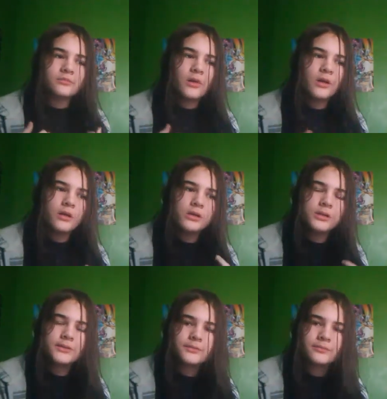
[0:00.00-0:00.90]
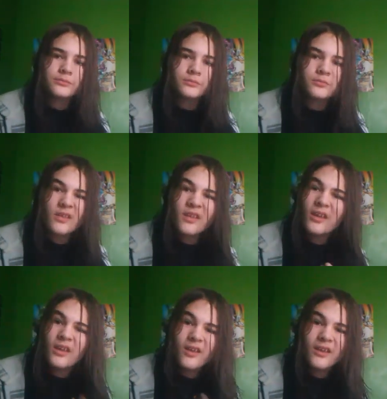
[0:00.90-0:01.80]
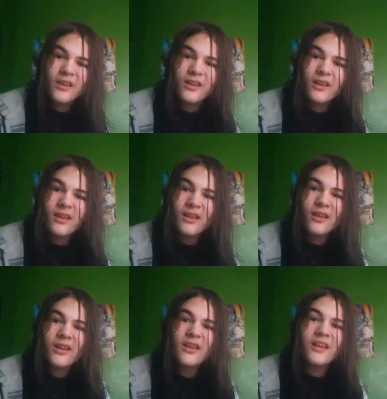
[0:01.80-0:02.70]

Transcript: (silence)